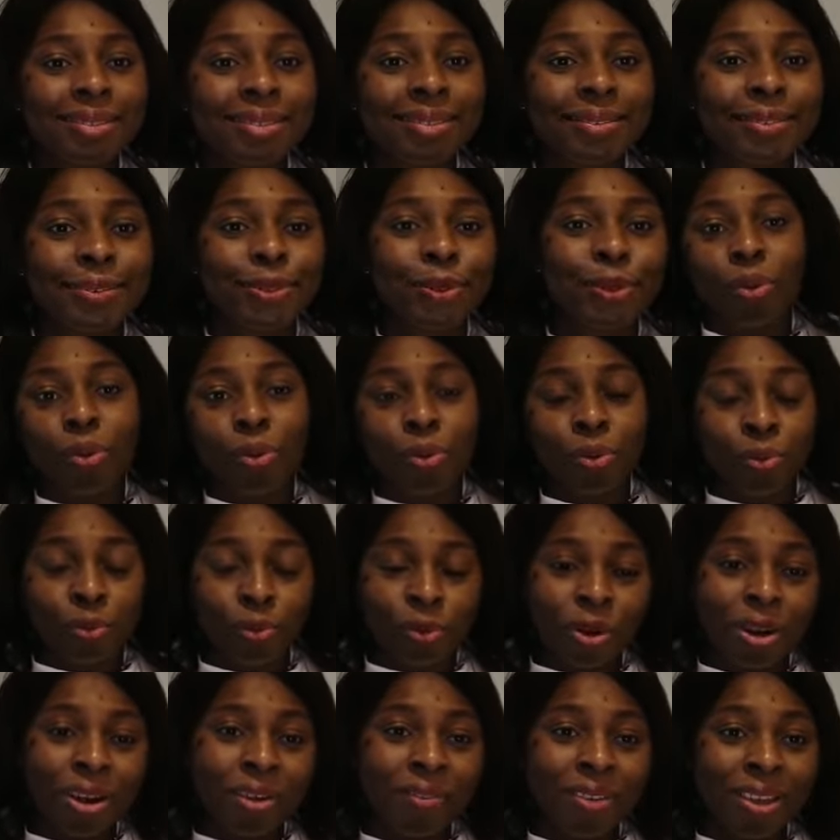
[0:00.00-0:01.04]
so
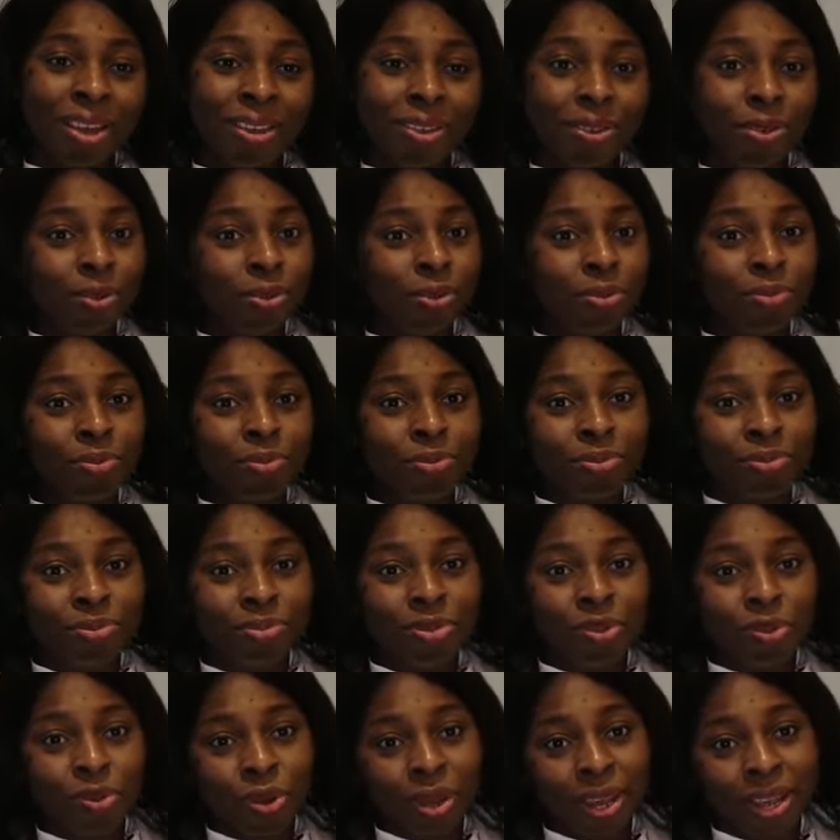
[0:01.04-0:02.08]
whatever
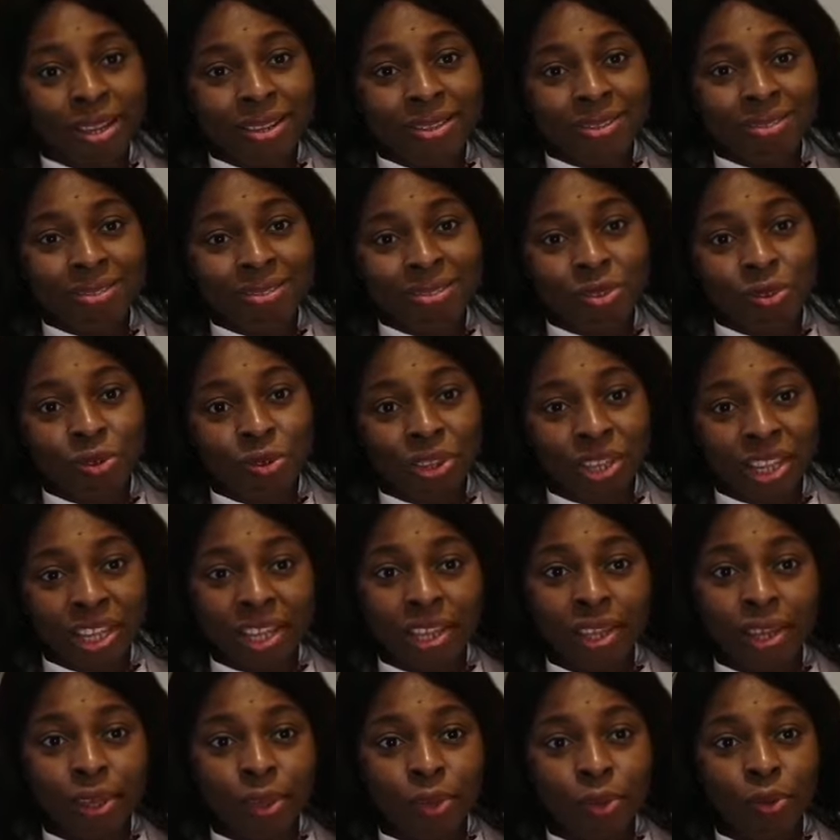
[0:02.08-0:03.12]
you
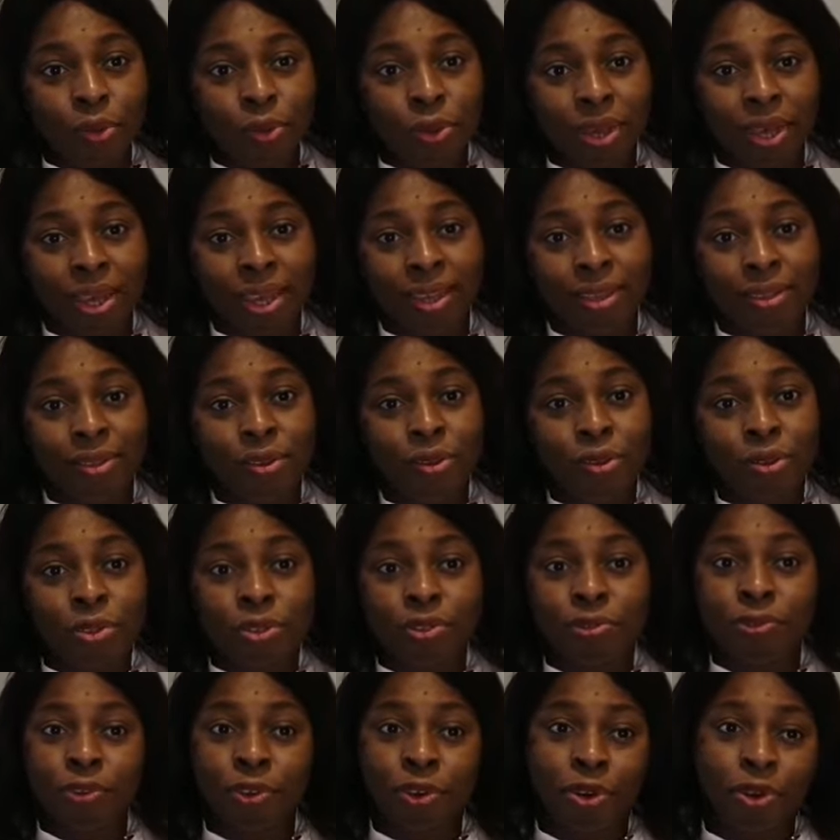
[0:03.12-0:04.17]
think you can
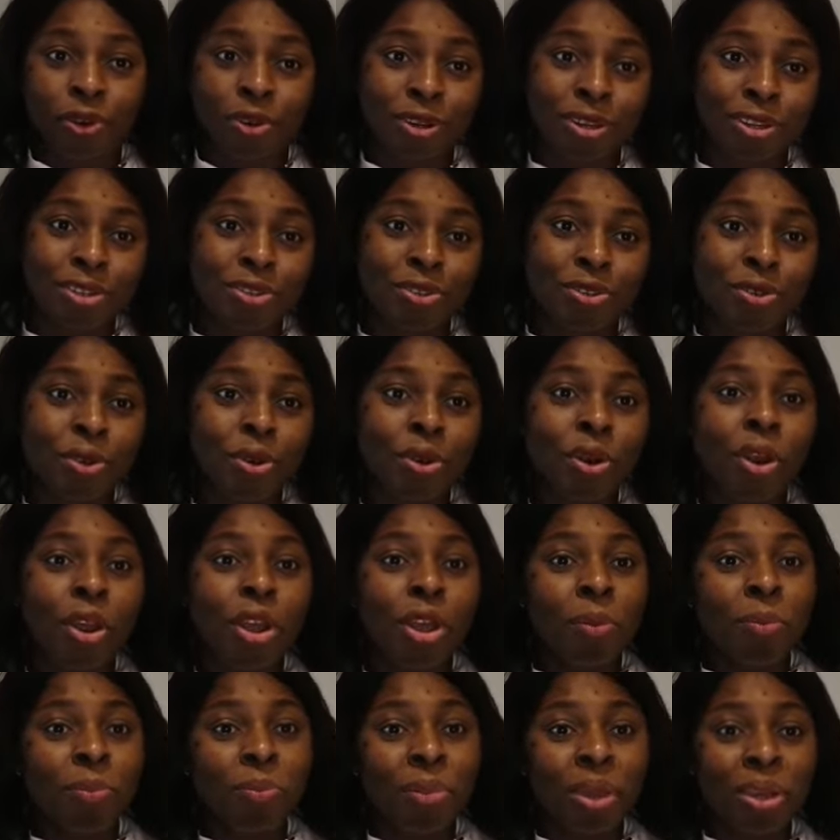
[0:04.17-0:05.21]
use for your leisure,
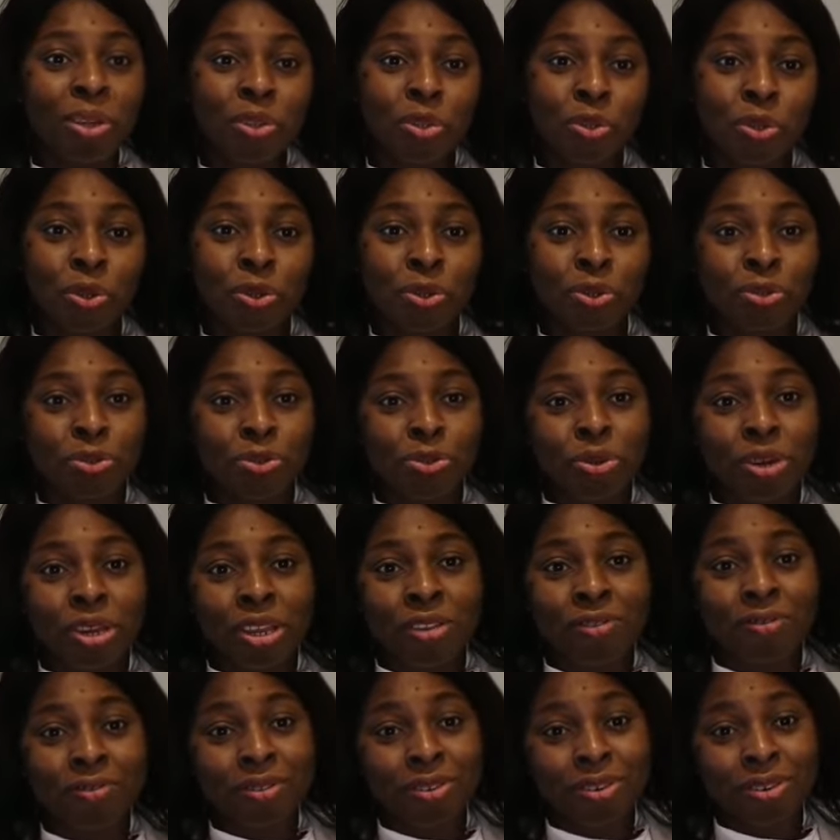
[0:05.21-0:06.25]
make sure to
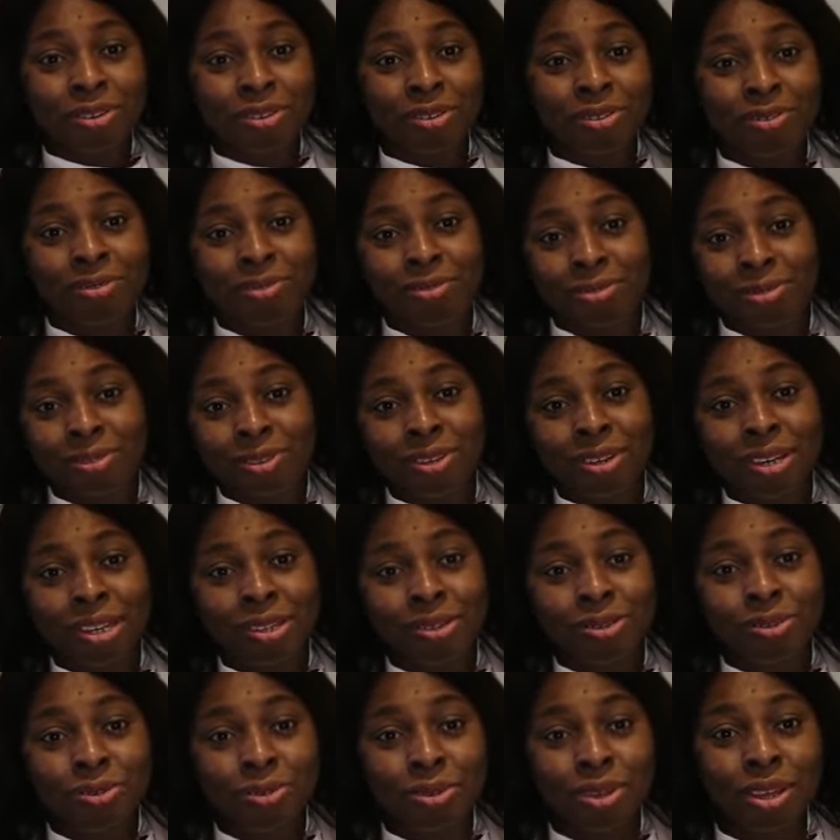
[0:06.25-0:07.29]
leave
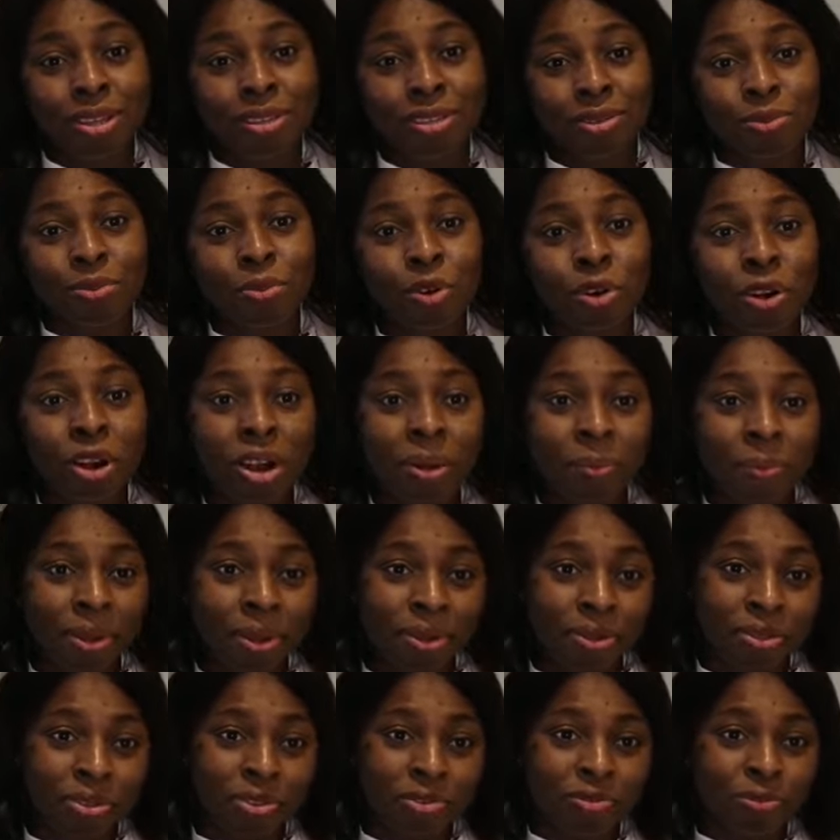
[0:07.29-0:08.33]
a small
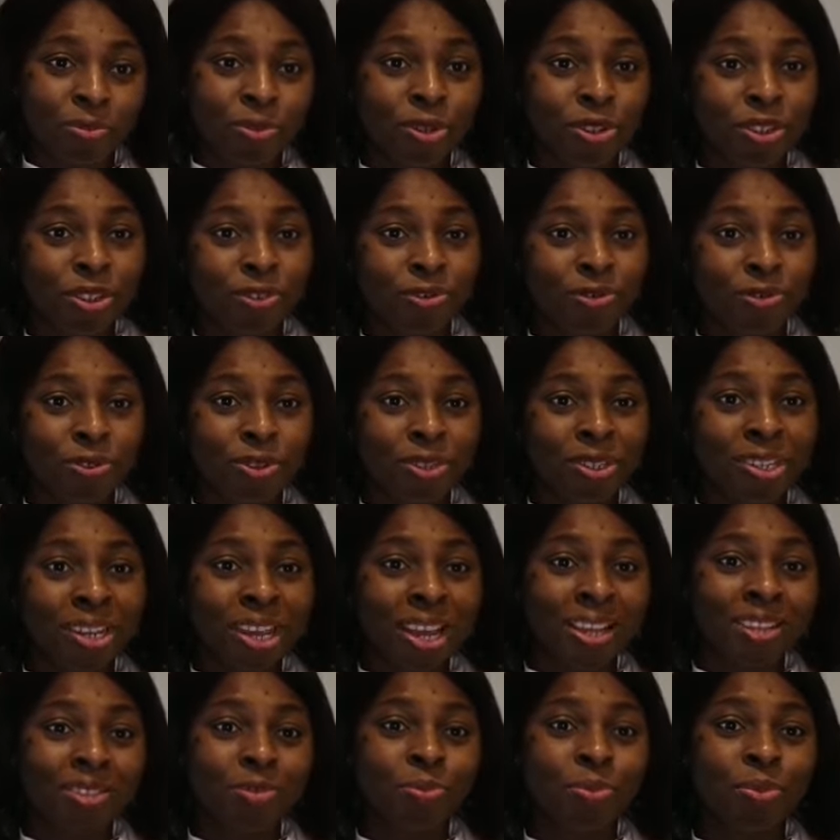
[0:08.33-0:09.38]
amount of money for
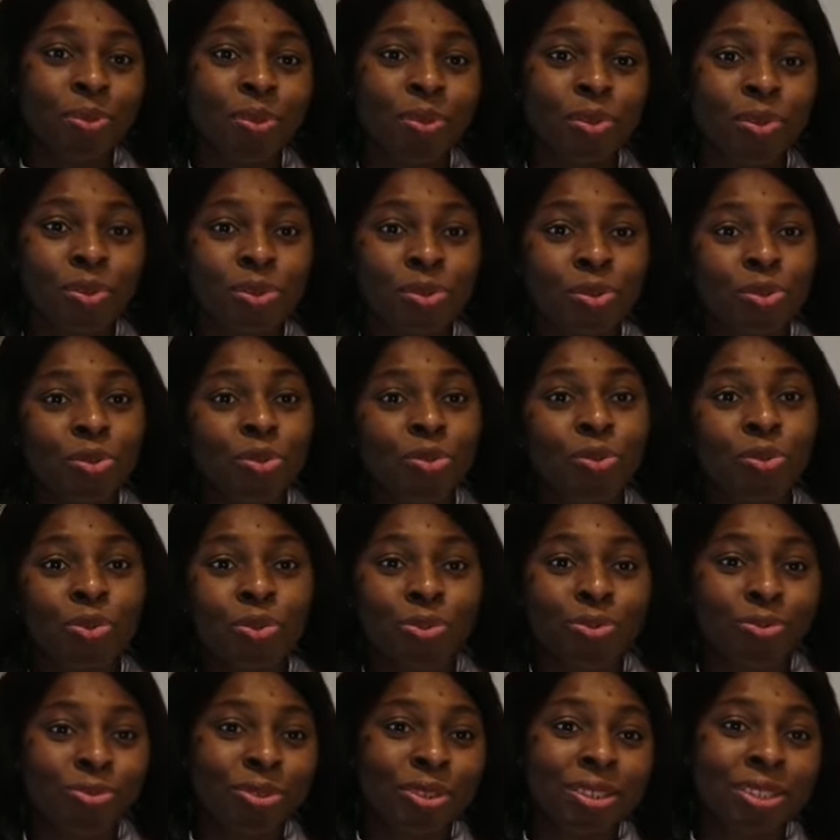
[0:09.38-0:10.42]
that, because you
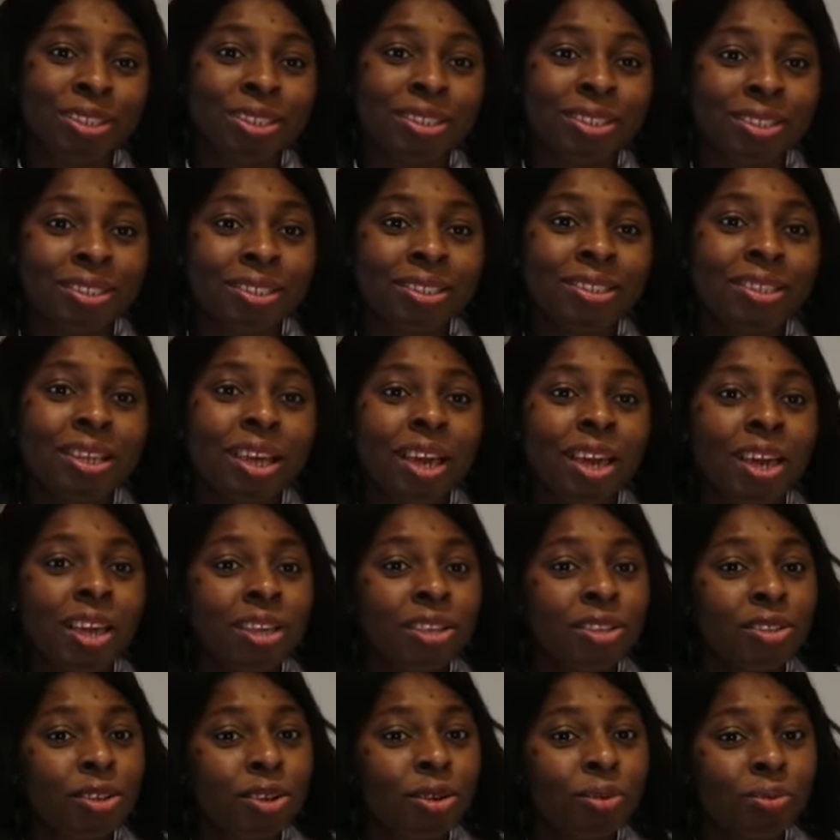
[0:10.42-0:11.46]
would really need
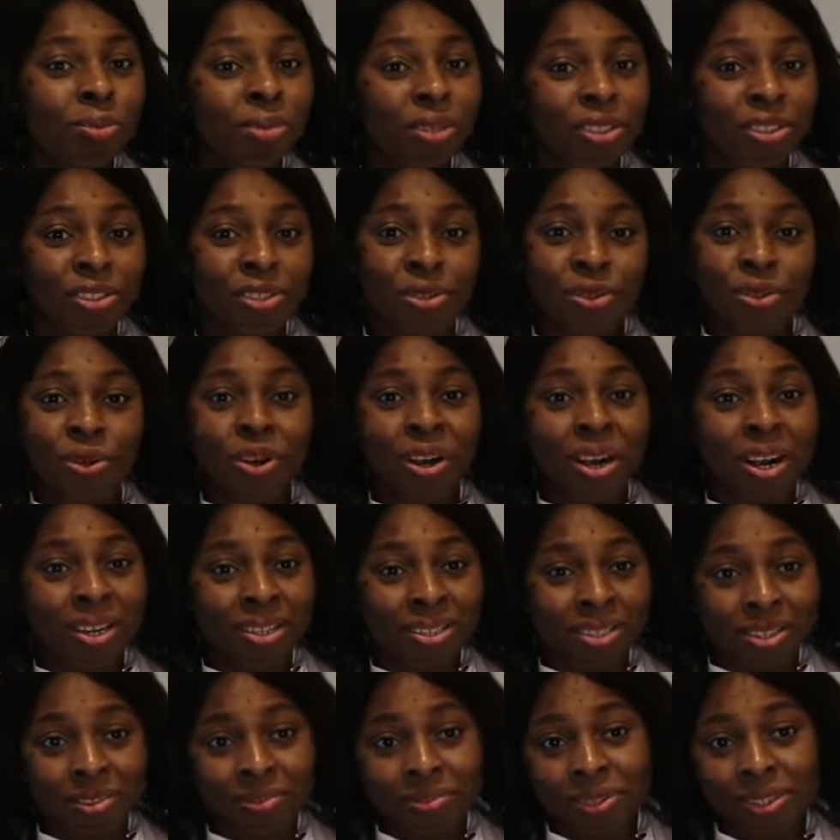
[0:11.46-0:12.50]
some leisure
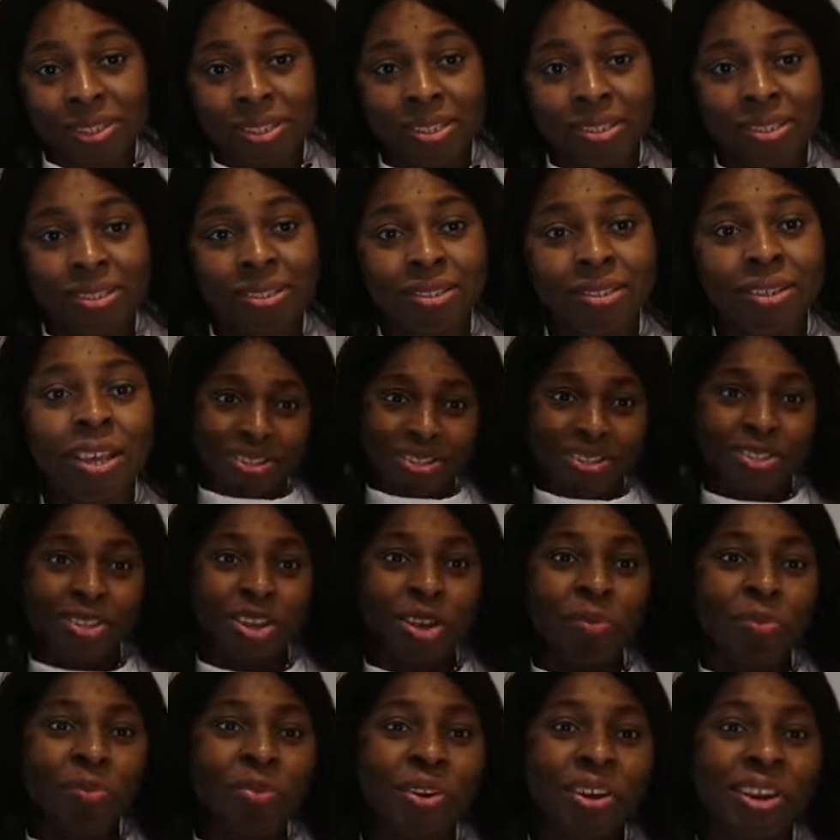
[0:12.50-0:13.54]
activities. In
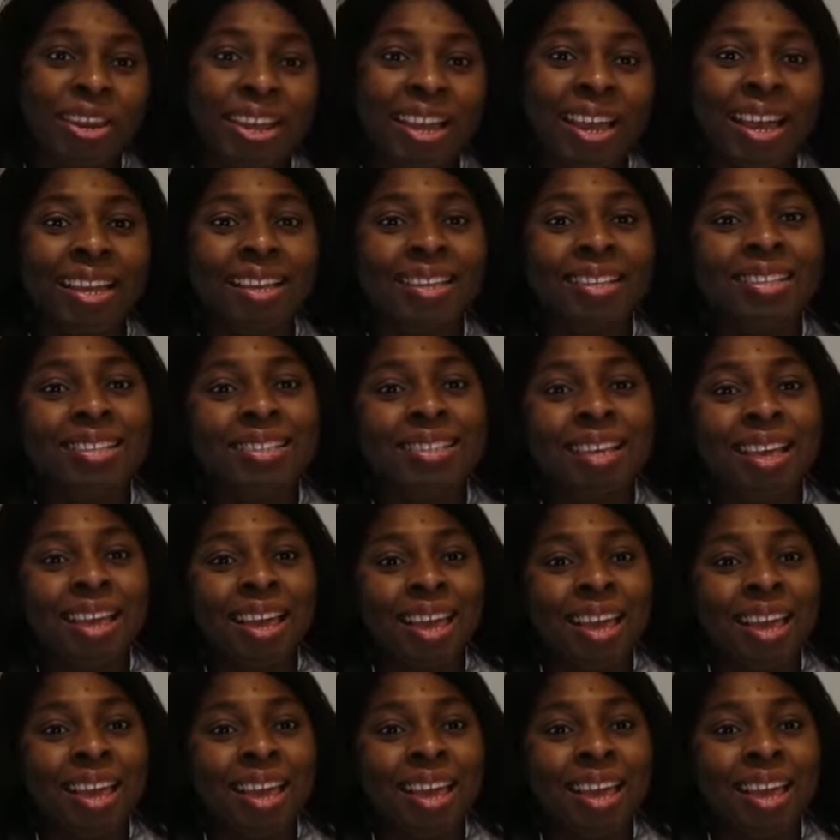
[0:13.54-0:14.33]
summary, guys,